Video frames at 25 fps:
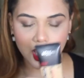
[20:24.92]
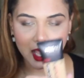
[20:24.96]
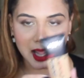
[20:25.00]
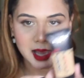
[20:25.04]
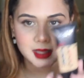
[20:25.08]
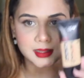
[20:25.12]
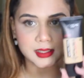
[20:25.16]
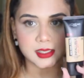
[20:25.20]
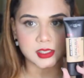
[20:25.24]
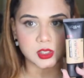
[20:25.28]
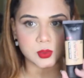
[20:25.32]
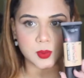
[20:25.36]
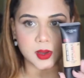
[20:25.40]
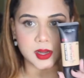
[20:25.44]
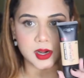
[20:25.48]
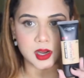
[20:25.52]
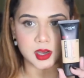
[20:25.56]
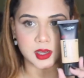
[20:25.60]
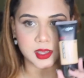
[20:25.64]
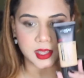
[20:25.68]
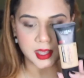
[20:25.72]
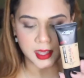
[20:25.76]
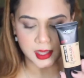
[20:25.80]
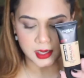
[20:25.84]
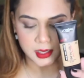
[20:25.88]
And this one
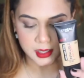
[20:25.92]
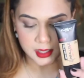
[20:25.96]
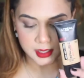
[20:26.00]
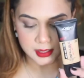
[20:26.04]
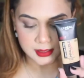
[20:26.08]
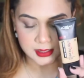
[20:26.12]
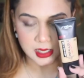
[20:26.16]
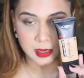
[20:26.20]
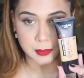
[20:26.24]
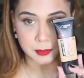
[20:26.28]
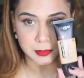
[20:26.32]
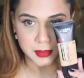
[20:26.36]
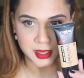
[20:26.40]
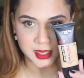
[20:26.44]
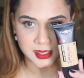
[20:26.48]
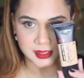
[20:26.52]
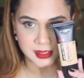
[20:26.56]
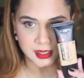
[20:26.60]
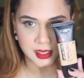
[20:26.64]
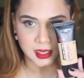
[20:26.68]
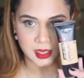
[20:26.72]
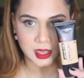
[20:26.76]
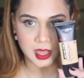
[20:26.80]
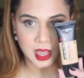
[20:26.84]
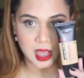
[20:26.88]
again is
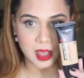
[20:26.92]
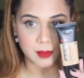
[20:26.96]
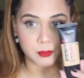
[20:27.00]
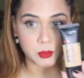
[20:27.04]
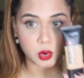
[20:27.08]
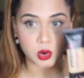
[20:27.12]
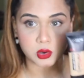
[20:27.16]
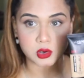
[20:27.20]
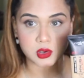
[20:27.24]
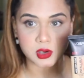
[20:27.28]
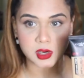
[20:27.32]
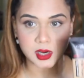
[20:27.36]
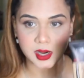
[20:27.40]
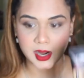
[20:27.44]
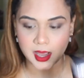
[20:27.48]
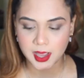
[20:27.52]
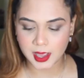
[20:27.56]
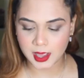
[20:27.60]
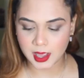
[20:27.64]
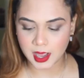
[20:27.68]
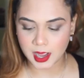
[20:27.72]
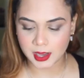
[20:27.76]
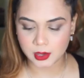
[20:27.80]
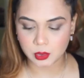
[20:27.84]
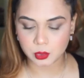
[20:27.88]
amazing. I'm not gonna
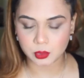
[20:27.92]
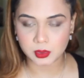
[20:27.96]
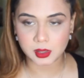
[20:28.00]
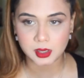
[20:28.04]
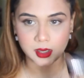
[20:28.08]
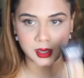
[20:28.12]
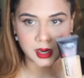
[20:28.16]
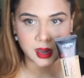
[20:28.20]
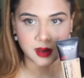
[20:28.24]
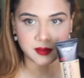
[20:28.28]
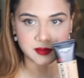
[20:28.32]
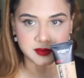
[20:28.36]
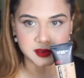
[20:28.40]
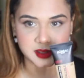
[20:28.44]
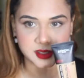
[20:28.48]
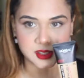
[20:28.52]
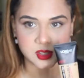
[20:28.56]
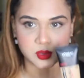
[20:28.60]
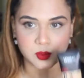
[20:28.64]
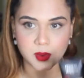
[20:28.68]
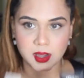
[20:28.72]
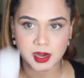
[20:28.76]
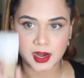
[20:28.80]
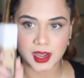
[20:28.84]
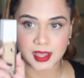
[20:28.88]
lie, I don't love
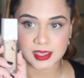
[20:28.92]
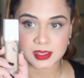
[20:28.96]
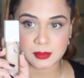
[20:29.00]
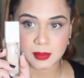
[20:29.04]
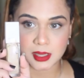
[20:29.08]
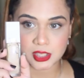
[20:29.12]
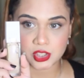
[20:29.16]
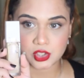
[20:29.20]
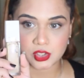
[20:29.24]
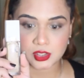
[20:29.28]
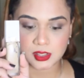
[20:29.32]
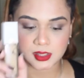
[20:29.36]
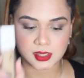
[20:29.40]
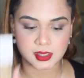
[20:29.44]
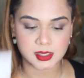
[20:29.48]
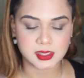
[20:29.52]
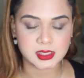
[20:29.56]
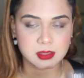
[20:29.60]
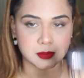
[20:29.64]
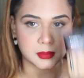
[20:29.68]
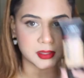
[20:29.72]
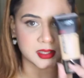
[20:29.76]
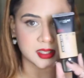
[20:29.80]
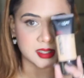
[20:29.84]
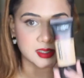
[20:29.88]
this one as much as
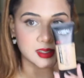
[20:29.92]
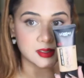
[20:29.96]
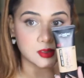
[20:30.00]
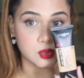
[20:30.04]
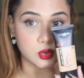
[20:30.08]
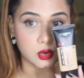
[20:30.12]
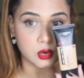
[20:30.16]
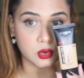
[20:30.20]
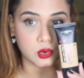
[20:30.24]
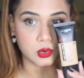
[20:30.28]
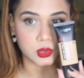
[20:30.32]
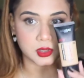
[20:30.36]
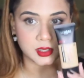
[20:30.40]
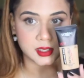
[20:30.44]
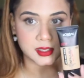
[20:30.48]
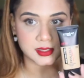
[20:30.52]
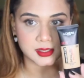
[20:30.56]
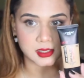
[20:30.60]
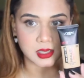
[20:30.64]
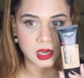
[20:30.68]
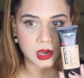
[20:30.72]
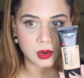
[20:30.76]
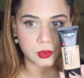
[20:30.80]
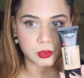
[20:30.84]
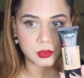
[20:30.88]
this, but this is on a good
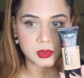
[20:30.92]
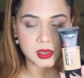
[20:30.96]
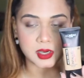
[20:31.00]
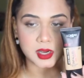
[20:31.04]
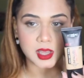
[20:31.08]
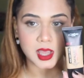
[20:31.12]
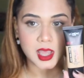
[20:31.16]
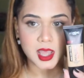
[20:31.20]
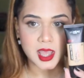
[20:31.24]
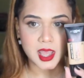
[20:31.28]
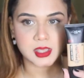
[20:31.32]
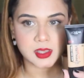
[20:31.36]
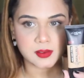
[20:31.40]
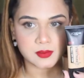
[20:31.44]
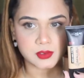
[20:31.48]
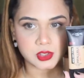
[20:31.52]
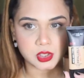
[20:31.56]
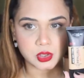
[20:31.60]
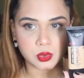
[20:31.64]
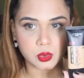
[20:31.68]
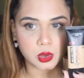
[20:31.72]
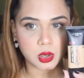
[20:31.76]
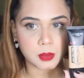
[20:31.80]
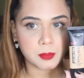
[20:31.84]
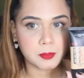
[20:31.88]
discount. Gives
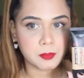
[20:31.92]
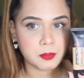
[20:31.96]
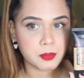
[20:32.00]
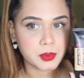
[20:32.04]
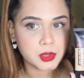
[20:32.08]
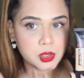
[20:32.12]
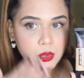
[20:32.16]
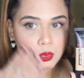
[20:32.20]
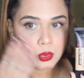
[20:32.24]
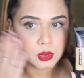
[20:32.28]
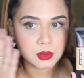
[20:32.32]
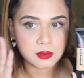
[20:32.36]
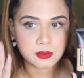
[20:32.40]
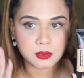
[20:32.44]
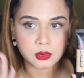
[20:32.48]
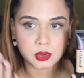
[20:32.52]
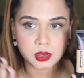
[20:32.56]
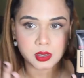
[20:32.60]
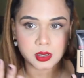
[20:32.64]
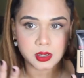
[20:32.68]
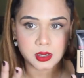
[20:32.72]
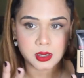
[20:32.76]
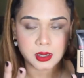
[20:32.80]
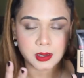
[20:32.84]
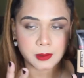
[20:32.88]
you a
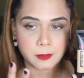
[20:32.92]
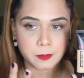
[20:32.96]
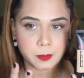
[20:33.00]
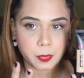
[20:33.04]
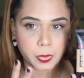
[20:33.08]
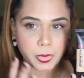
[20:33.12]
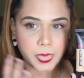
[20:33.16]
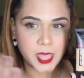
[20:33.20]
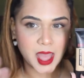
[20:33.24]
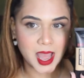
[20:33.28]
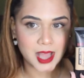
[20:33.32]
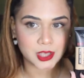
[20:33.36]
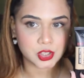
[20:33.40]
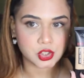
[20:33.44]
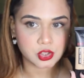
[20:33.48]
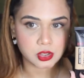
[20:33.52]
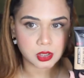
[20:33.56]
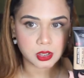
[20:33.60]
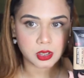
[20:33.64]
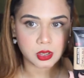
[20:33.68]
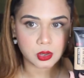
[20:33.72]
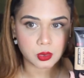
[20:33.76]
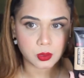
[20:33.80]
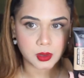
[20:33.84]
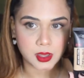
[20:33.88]
beautiful
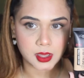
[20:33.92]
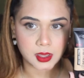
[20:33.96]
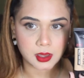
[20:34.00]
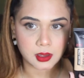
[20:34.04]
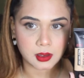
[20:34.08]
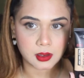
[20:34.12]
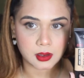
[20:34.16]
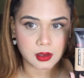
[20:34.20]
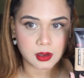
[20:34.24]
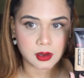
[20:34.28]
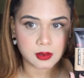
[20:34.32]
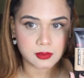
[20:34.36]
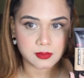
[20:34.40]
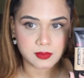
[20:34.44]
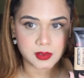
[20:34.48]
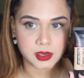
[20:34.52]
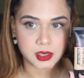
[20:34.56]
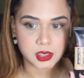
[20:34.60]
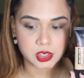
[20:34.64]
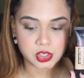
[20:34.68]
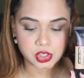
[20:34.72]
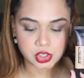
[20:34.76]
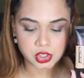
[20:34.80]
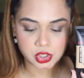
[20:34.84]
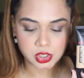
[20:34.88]
natural looking
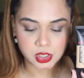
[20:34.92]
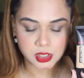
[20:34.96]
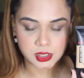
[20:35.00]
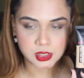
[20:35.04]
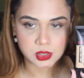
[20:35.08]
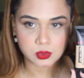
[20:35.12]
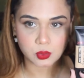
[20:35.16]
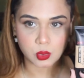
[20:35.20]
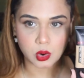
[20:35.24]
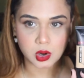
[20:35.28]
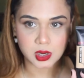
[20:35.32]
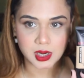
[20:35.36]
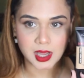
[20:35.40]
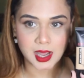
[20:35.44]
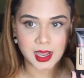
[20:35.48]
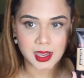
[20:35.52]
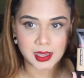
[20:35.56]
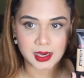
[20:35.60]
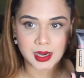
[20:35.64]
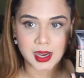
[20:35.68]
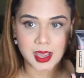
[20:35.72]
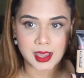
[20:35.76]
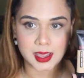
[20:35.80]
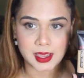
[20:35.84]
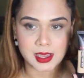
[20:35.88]
finish is what I
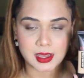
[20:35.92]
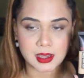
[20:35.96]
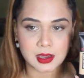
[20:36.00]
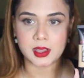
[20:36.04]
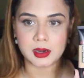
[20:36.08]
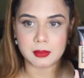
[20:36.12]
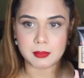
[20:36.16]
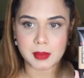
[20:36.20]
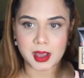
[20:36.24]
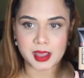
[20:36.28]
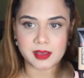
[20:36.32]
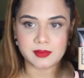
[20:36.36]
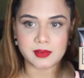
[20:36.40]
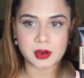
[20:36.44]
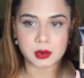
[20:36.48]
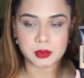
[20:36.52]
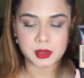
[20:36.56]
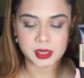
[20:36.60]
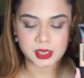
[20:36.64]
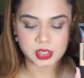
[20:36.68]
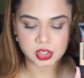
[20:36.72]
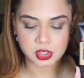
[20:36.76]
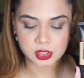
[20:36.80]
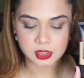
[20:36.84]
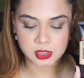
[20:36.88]
like in my
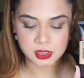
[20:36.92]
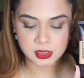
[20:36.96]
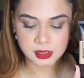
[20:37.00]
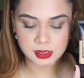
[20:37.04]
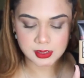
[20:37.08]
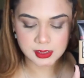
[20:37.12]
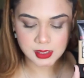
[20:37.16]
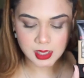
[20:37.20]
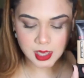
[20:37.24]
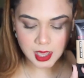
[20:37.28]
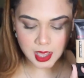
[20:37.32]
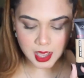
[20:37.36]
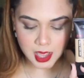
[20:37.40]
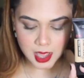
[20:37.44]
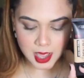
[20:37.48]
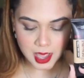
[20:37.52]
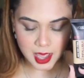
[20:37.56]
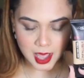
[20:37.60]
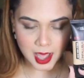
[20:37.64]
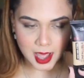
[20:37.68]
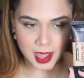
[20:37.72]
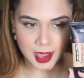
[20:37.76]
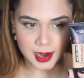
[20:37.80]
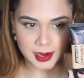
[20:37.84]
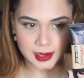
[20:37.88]
foundations.
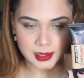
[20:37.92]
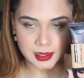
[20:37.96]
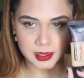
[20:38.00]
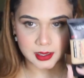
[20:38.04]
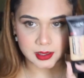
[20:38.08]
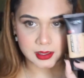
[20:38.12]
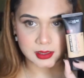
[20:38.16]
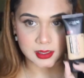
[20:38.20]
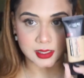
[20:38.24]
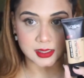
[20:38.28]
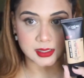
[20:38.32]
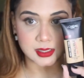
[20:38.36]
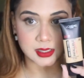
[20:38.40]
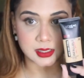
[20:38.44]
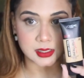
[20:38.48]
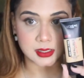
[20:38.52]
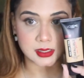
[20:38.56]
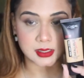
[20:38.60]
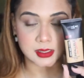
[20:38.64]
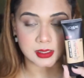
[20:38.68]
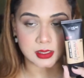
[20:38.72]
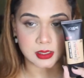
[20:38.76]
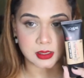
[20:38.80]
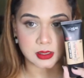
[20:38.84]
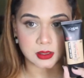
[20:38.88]
And this
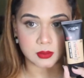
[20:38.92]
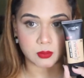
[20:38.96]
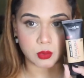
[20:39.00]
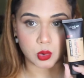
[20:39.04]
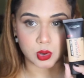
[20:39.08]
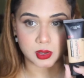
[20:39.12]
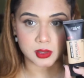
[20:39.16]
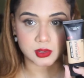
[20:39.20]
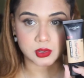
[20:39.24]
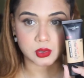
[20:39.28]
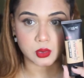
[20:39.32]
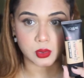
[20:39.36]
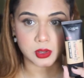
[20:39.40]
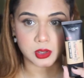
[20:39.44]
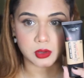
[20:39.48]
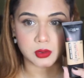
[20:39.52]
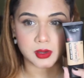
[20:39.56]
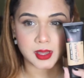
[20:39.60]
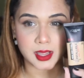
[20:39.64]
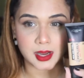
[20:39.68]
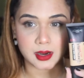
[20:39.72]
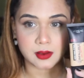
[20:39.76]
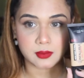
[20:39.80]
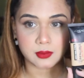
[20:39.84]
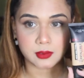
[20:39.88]
is what is going to
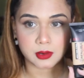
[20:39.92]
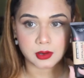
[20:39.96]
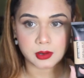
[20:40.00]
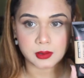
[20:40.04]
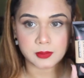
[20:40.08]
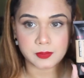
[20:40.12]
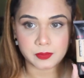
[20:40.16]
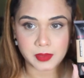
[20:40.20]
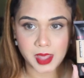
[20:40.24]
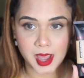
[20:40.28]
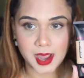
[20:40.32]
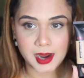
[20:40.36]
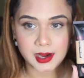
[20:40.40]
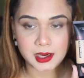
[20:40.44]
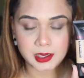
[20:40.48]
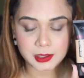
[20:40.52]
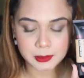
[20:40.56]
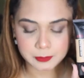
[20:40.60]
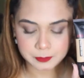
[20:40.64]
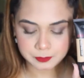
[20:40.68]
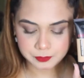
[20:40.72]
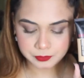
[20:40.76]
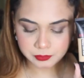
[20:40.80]
deliver that.